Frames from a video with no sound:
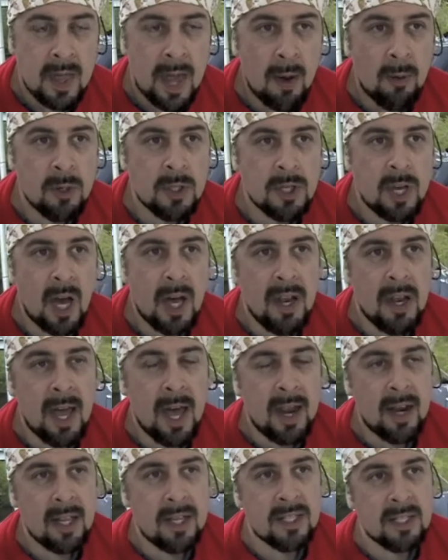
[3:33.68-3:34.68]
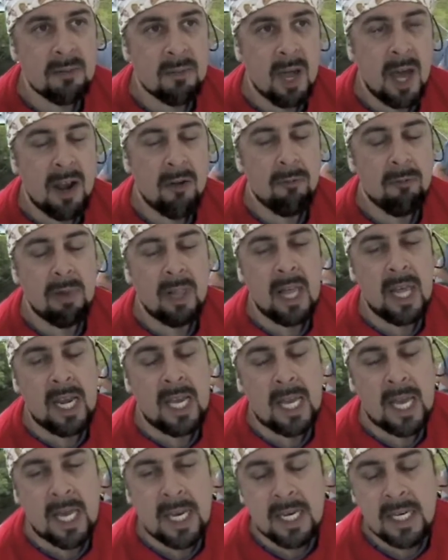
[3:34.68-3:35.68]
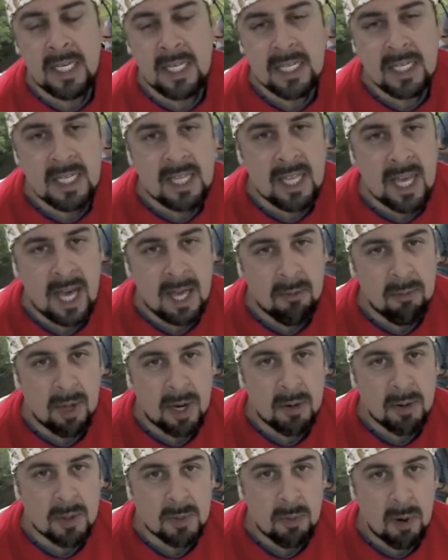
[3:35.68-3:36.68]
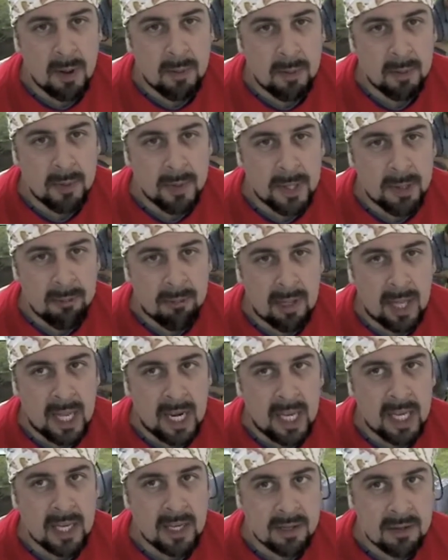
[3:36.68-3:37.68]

that was undoubtedly some kind of blenny. I didn't see that, but it was probably a blenny.